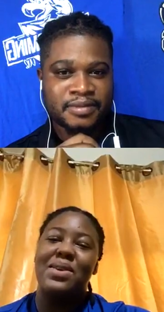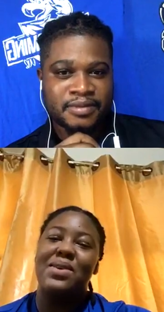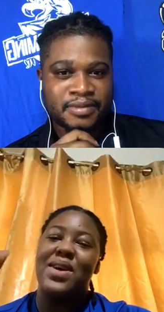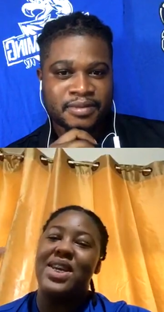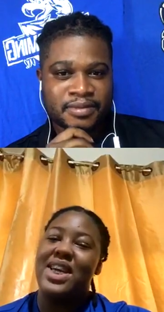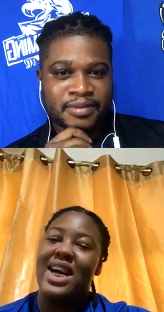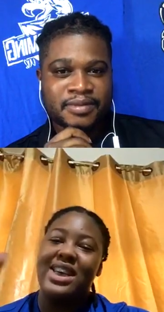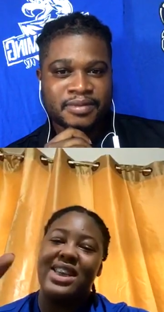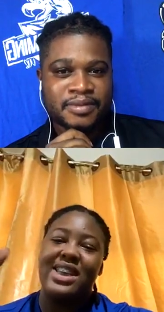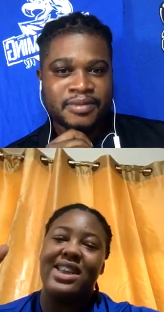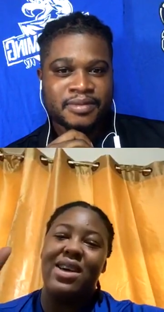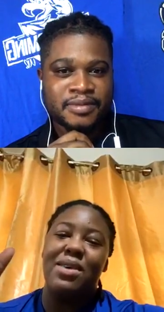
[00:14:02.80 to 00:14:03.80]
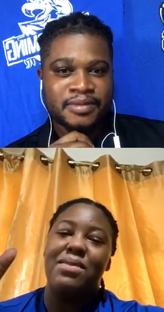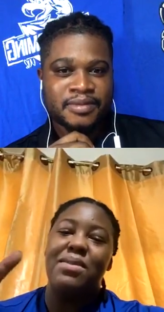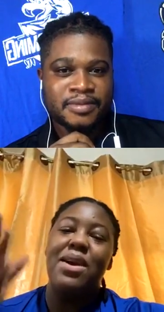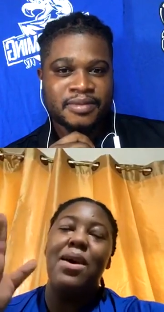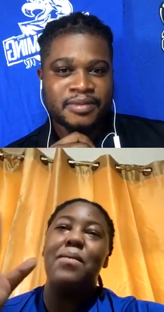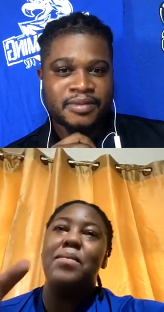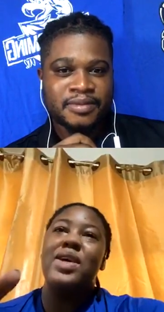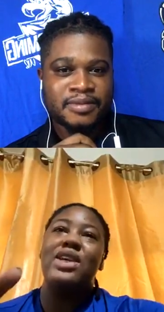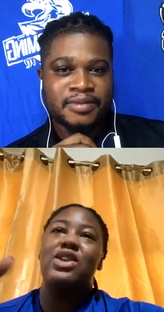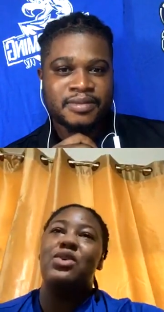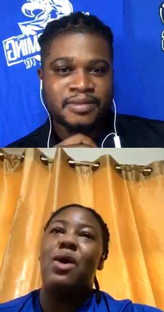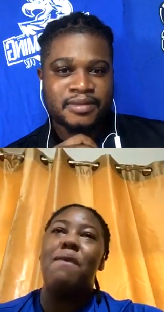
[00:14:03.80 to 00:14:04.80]
Speaker 1: you already got yourself a meal, so
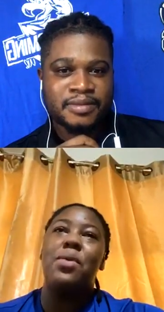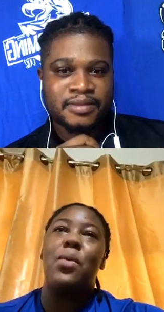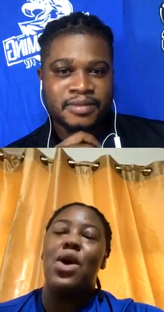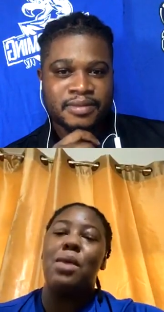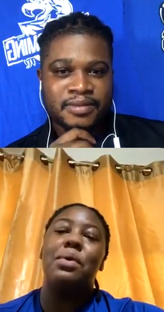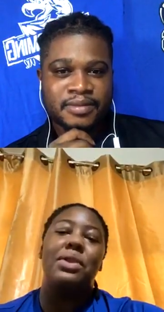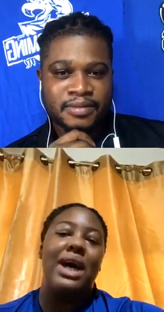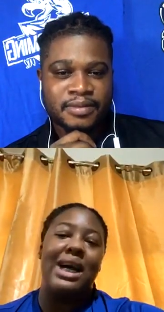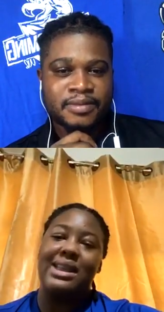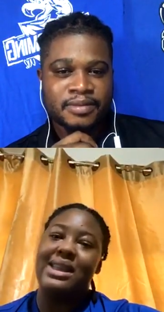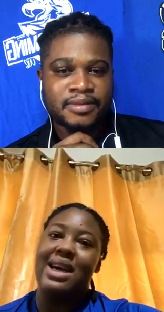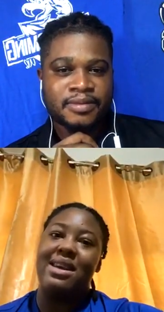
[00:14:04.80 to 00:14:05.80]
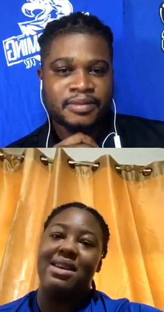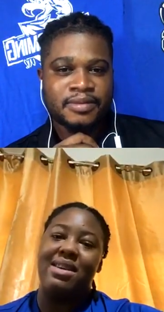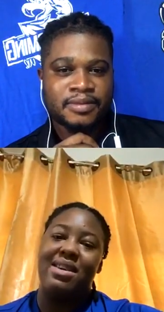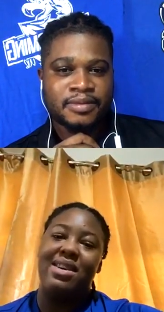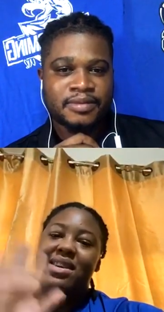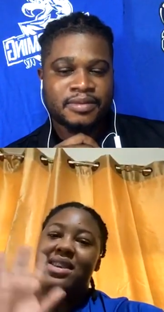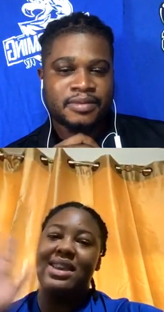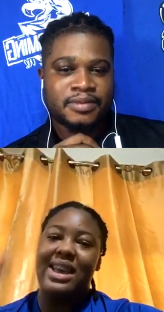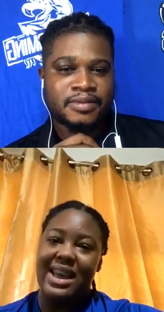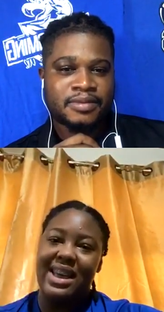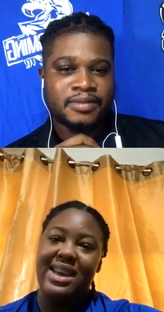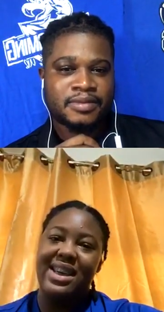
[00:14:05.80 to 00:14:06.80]
you don't have to worry about that side of the, the
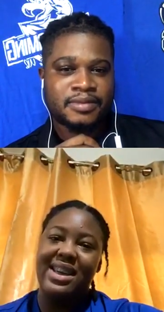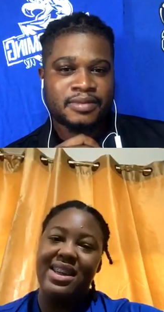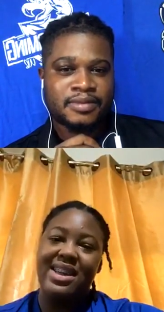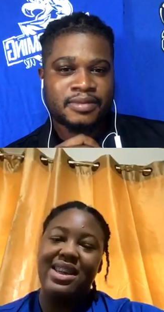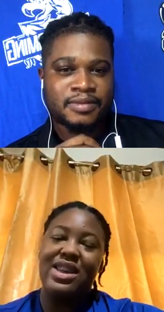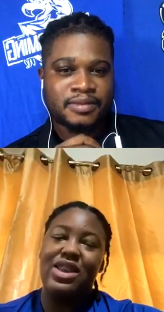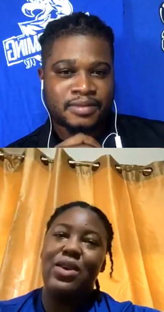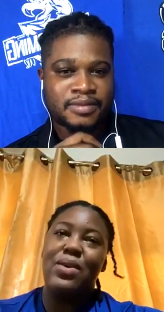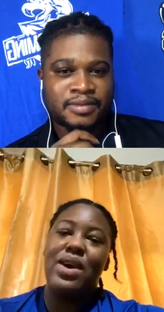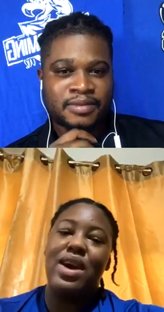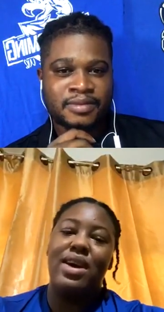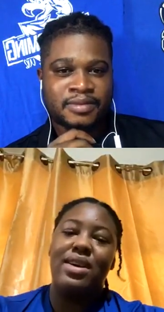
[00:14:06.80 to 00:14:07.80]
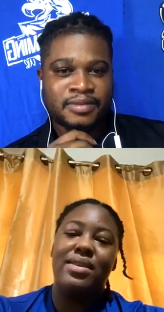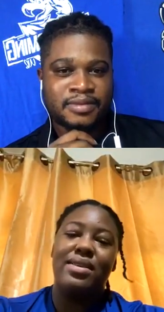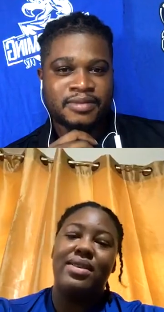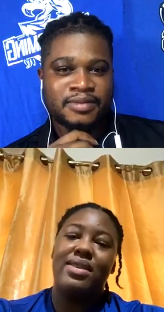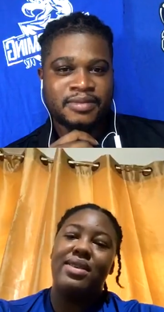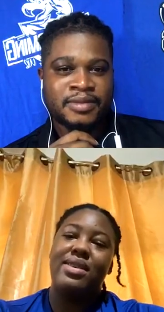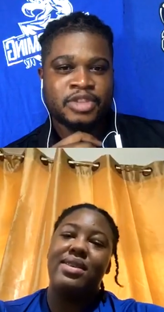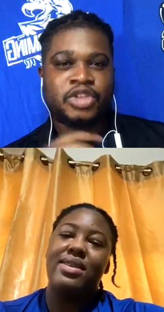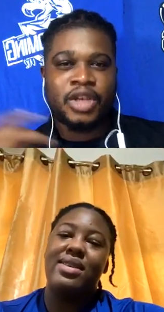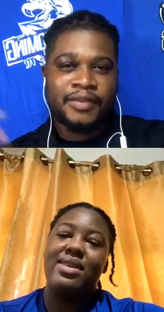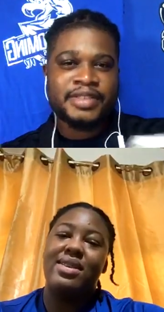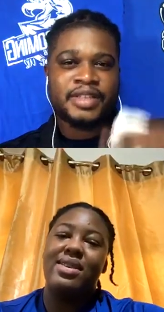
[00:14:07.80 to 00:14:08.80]
day. So mm-hmm. yeah, mm.
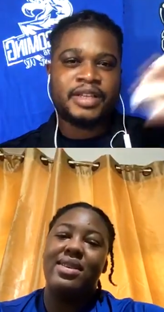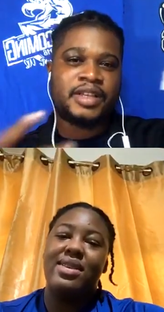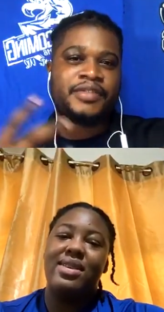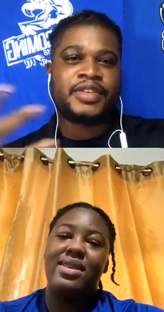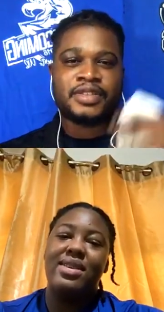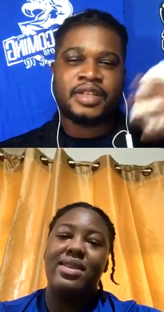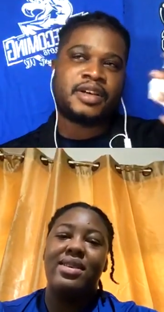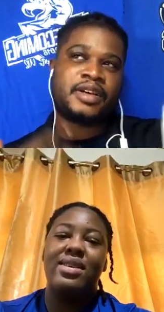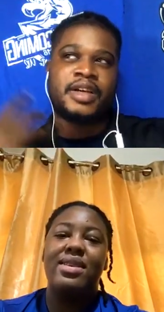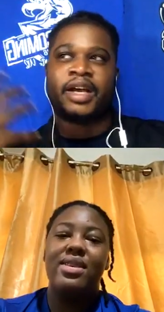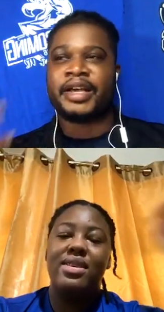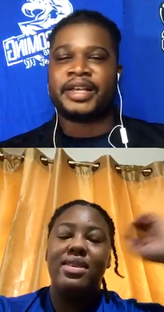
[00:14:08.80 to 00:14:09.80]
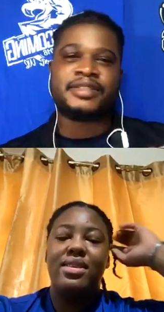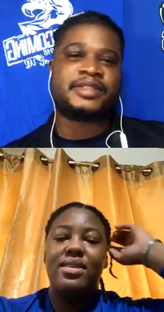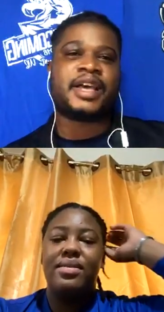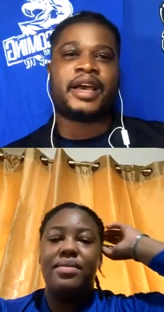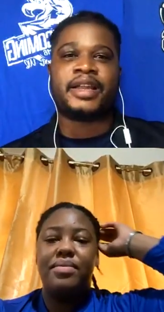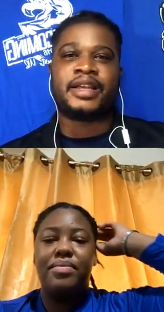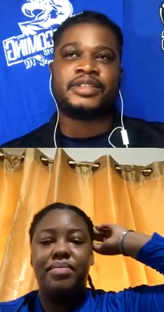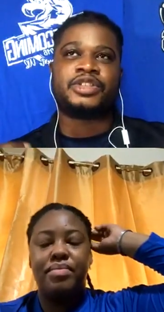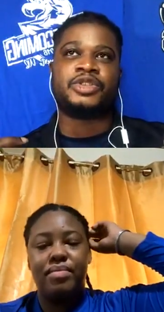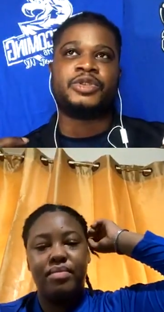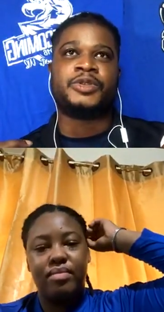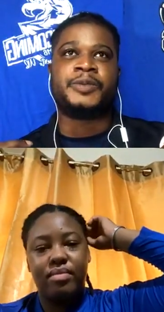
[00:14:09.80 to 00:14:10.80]
Speaker 2: So give us a give us a, a, insight
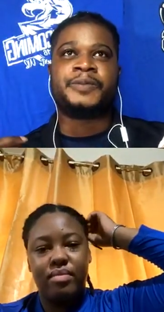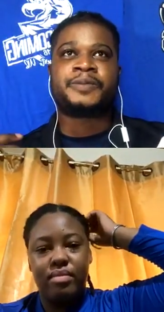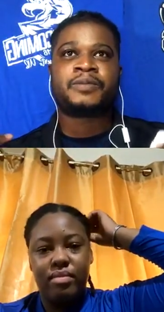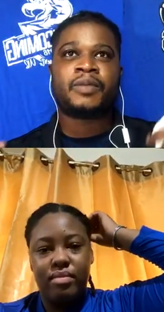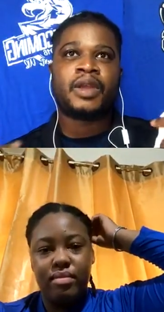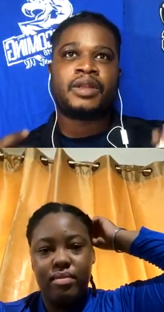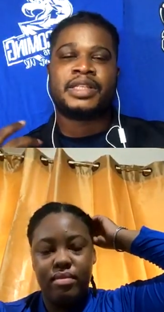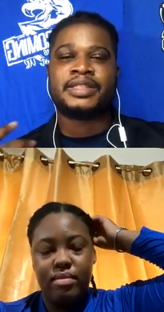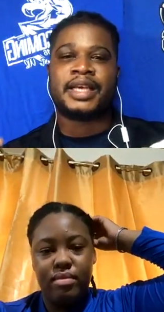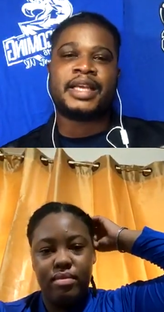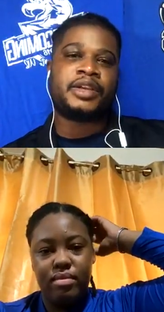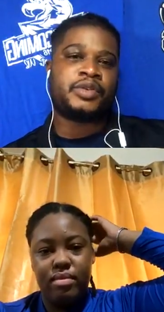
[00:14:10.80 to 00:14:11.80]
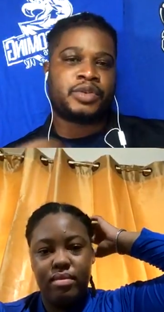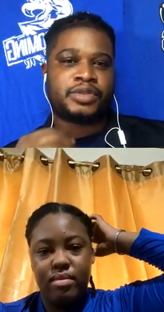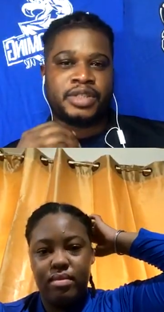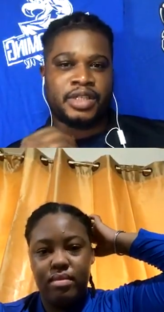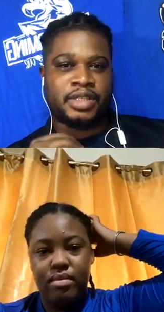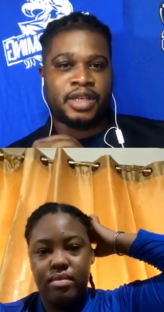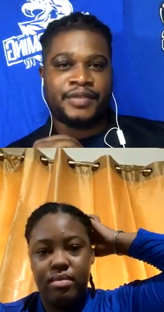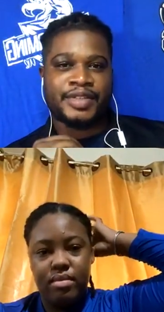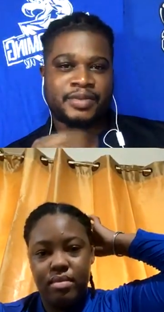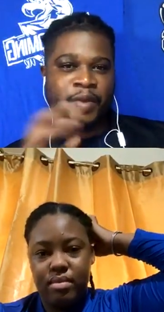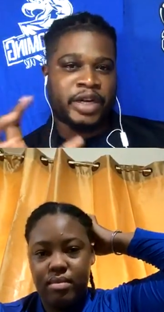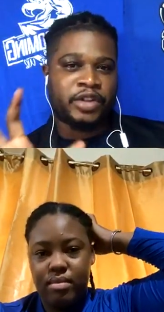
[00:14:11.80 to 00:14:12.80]
into the daily routine. Give
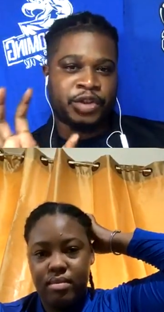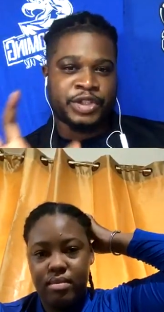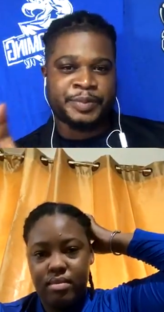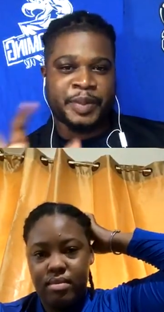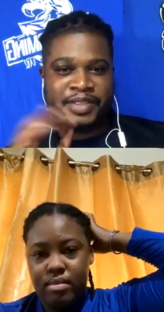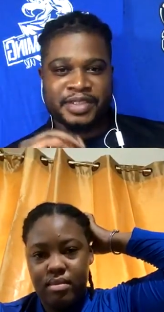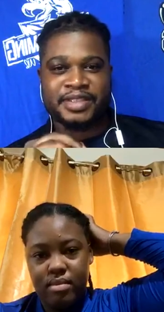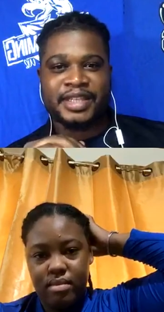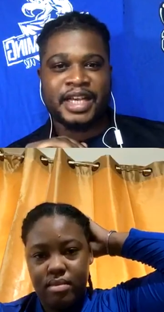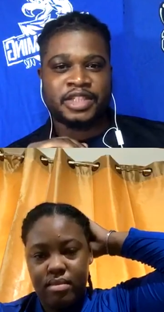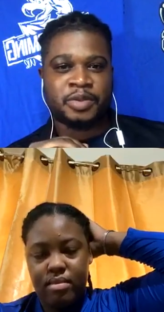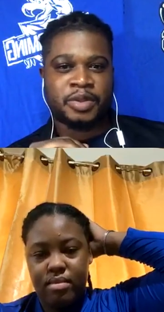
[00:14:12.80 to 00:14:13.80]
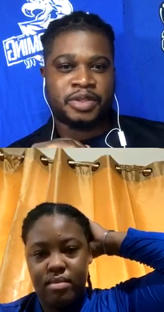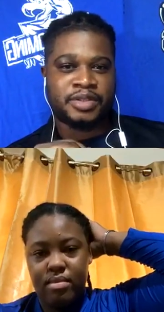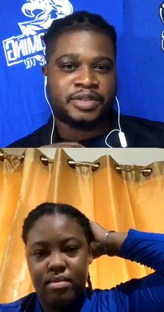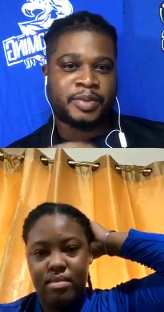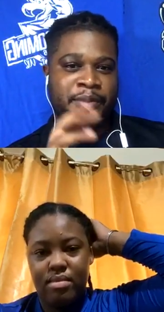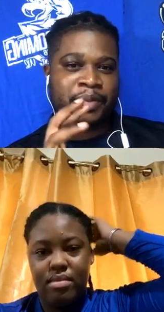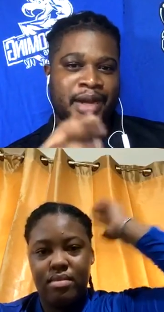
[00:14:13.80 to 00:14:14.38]
us one of those busy schedules with